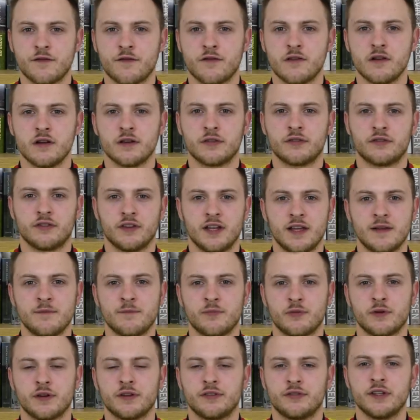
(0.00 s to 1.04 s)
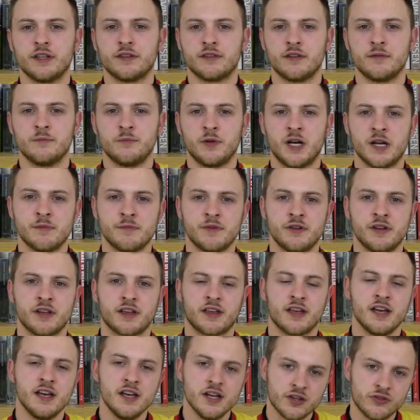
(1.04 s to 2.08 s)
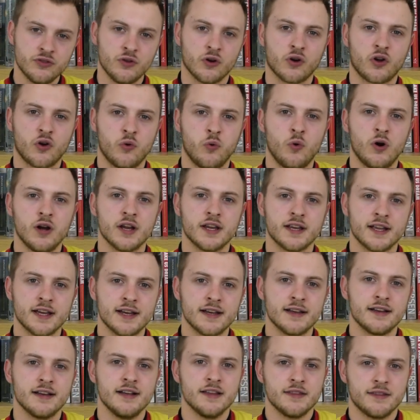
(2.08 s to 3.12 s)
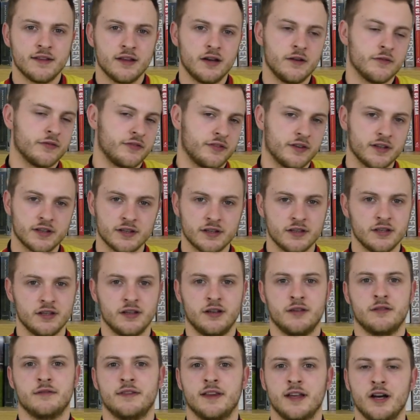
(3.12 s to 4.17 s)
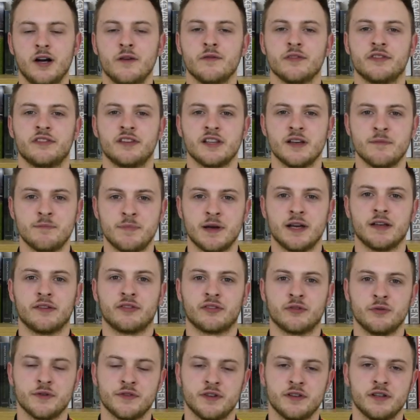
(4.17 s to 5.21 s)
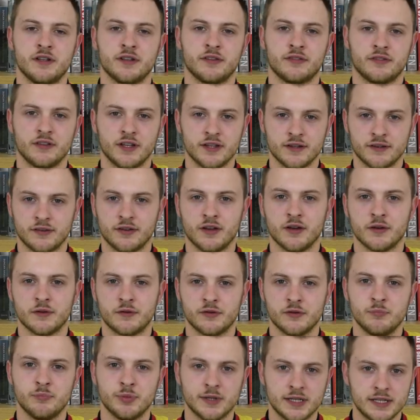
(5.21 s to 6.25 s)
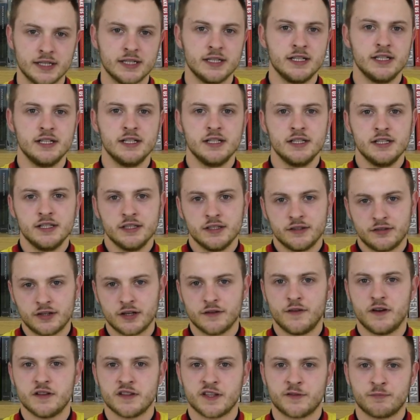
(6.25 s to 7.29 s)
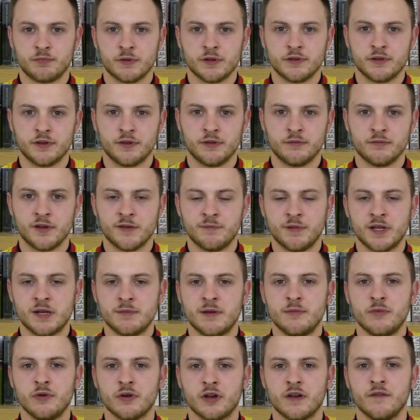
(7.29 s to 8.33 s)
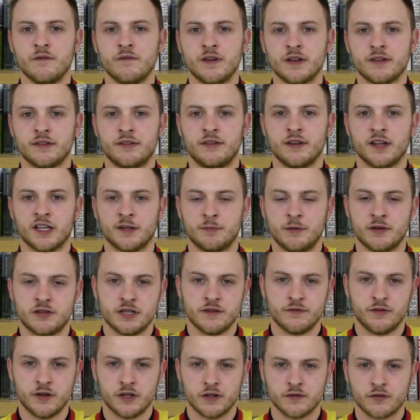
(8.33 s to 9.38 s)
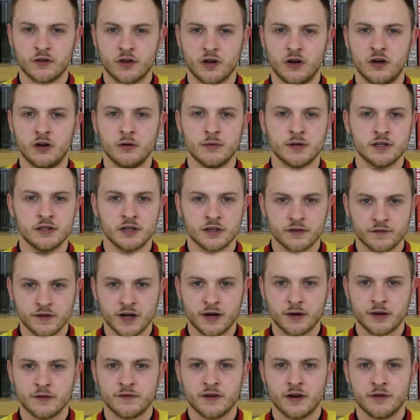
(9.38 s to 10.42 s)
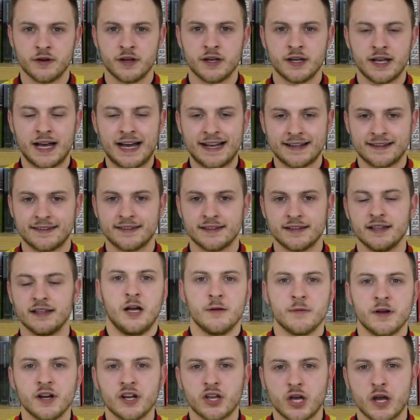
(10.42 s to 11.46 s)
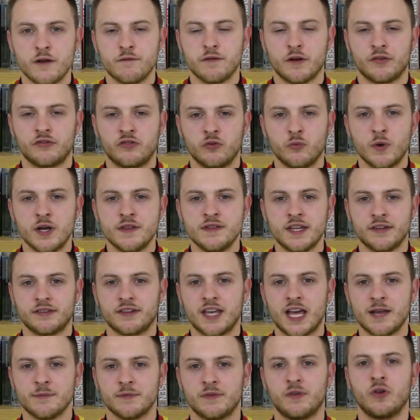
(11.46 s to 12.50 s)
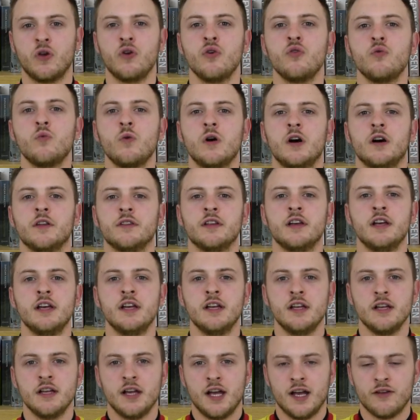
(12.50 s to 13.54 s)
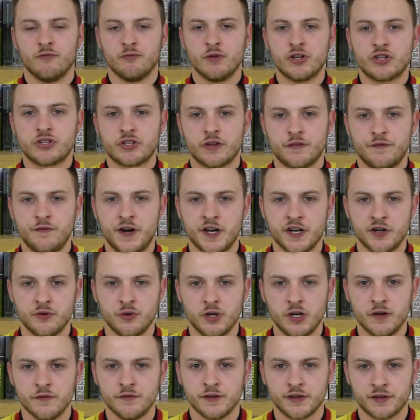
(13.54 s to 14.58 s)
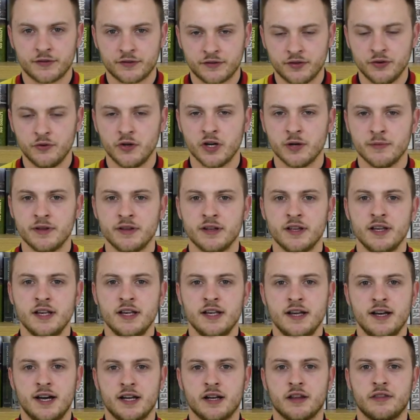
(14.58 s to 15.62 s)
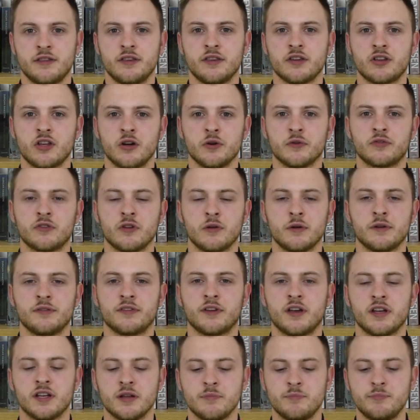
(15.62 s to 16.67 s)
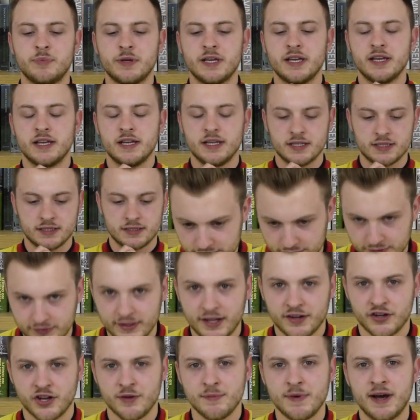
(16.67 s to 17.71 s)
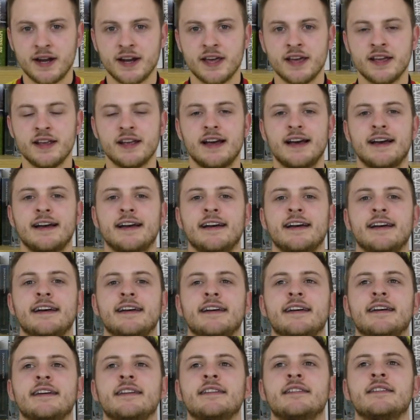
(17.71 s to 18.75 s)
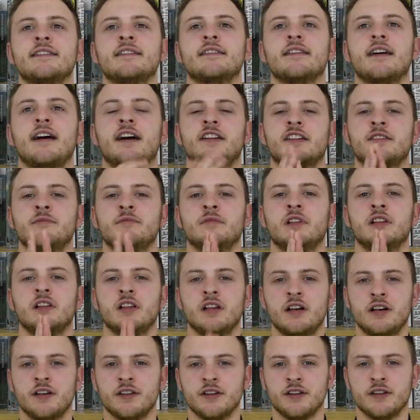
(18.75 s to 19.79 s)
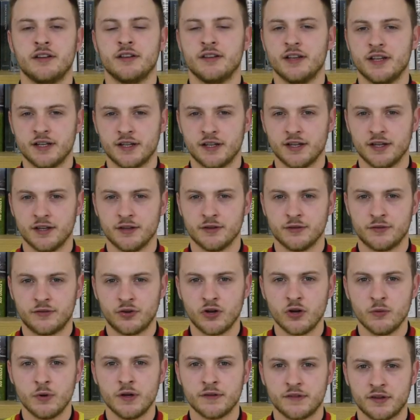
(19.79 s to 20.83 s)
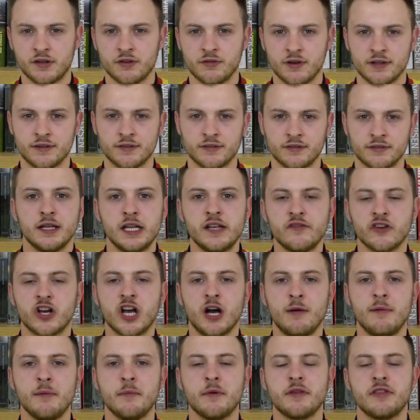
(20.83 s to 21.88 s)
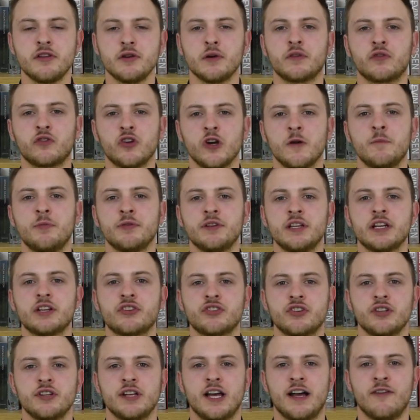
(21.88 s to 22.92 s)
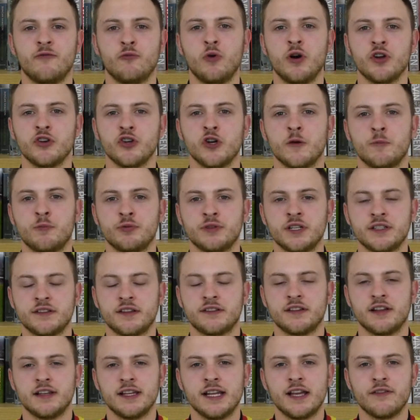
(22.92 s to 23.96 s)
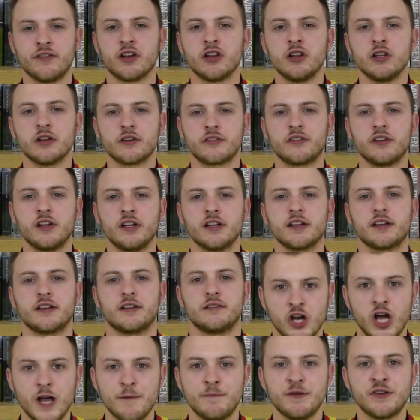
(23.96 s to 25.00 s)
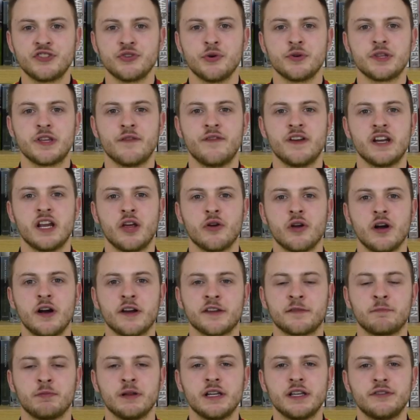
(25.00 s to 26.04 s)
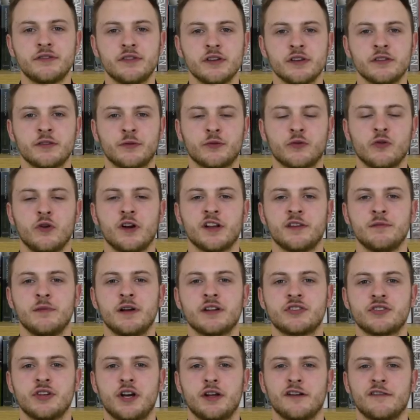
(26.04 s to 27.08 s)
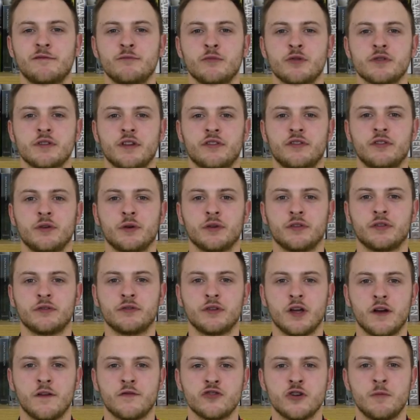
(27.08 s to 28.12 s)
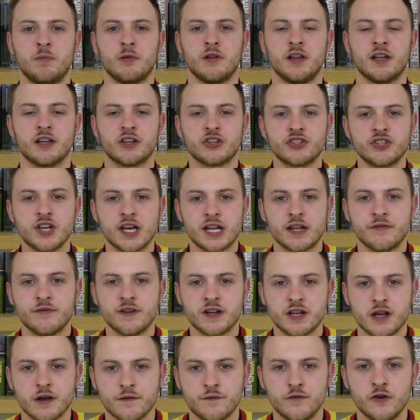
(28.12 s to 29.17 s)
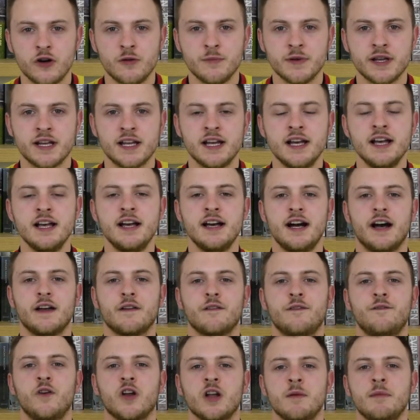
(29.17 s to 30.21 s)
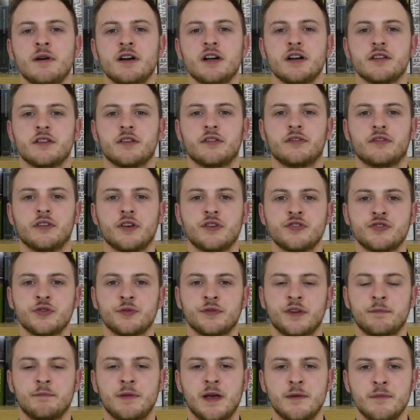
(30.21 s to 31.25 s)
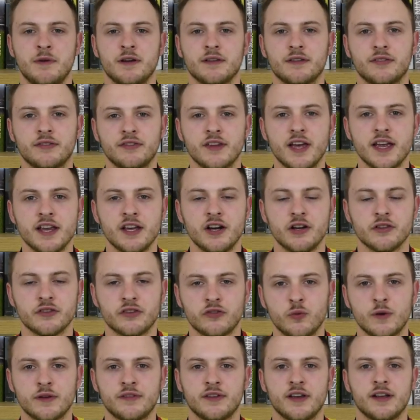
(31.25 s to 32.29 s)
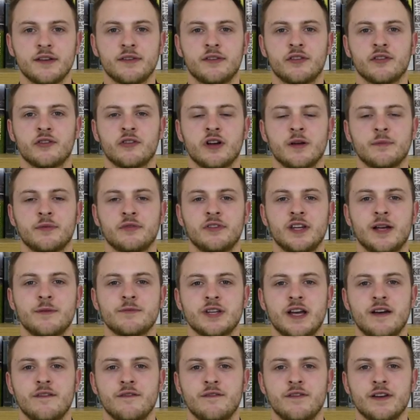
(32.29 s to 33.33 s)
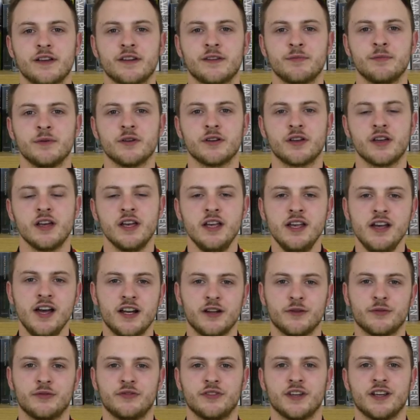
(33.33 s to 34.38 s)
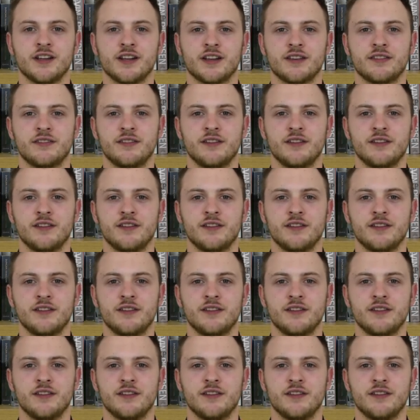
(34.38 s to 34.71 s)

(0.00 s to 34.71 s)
for us in pre-season. Bayern Munich, not quite yet. Obviously, you know, they're obviously a better squad than us in total, but so far this preseason we've been a bit more convincing, especially in front of goal. We look very, very at it. I'm going to go for us to win this game 2-1 and reach the final of this tournament. And I think the goal scorers are going to be Sadio Mane and Adam Lallana. There you go. 2-1 to the Reds. Leave a comment with your score prediction and what your predicted 11 looks like. Hope you enjoyed the video, guys. Please do subscribe to my channel for more of this sort of stuff. Drop a like, share the video for me, and follow my other socials, if Ben might say, on Twitter, Instagram, Snapchat, and Facebook. And I'll see you next